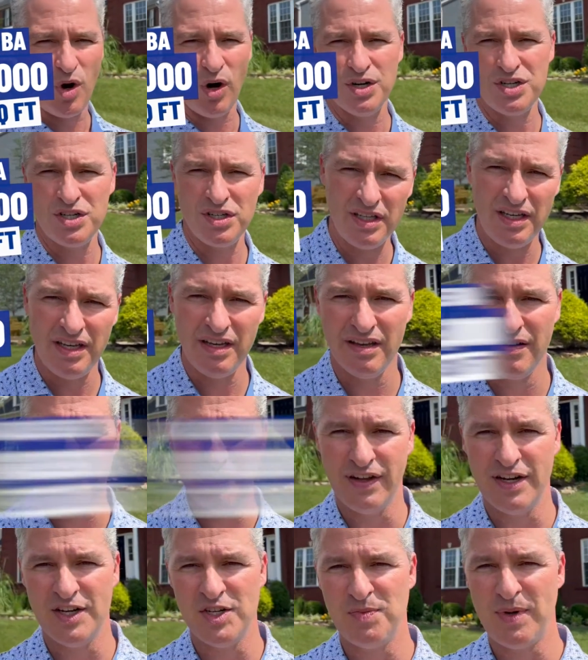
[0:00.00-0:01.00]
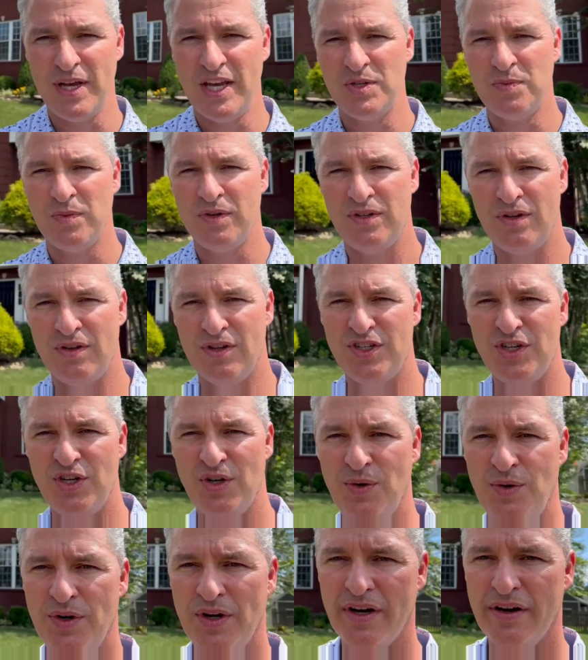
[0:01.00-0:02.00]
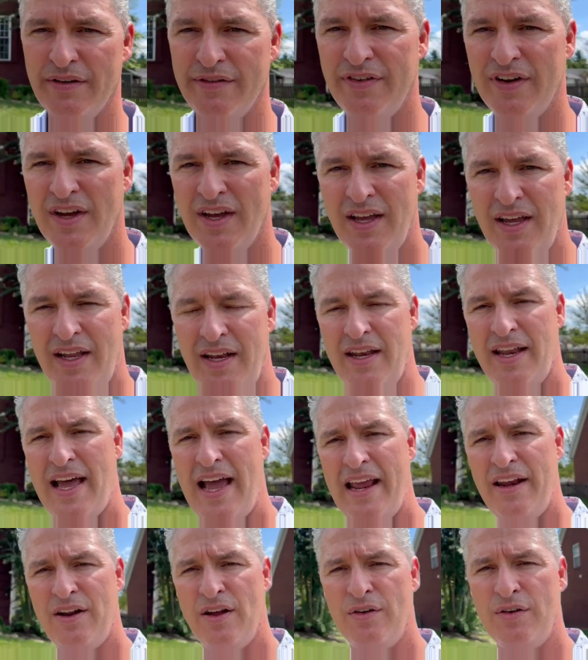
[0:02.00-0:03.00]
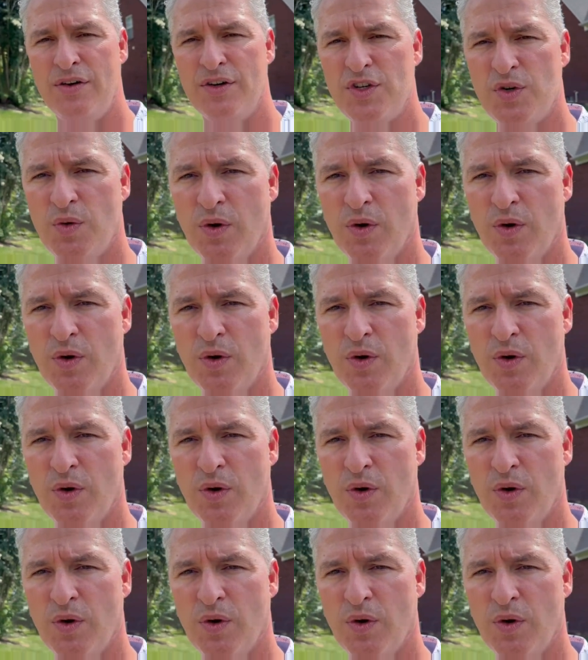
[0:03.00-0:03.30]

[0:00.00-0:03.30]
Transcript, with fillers: partially finished basement to the tune of nine hundred